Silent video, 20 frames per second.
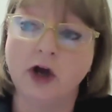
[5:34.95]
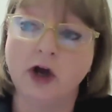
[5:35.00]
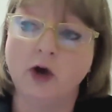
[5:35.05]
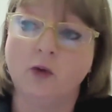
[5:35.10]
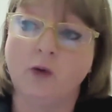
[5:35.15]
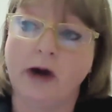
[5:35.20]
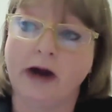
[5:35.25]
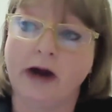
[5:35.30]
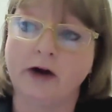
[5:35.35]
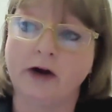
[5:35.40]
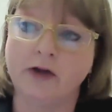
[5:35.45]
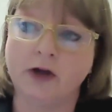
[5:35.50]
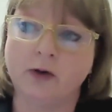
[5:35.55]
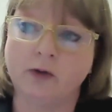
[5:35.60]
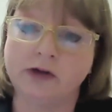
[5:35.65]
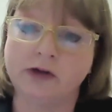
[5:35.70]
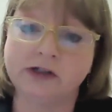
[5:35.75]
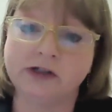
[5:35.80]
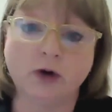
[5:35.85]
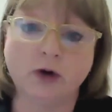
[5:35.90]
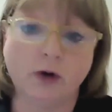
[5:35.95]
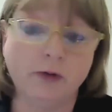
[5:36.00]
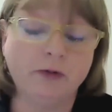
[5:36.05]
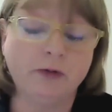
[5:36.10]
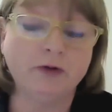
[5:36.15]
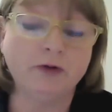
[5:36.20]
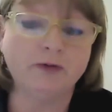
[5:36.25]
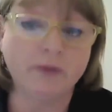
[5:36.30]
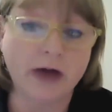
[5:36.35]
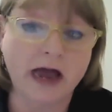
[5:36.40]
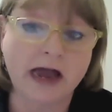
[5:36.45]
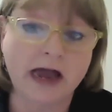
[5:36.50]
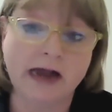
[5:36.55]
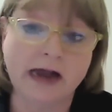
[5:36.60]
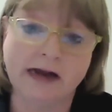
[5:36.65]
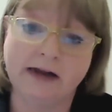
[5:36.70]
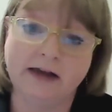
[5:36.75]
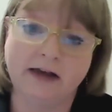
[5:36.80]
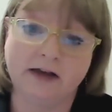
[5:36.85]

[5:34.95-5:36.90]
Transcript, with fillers: where there was a group of men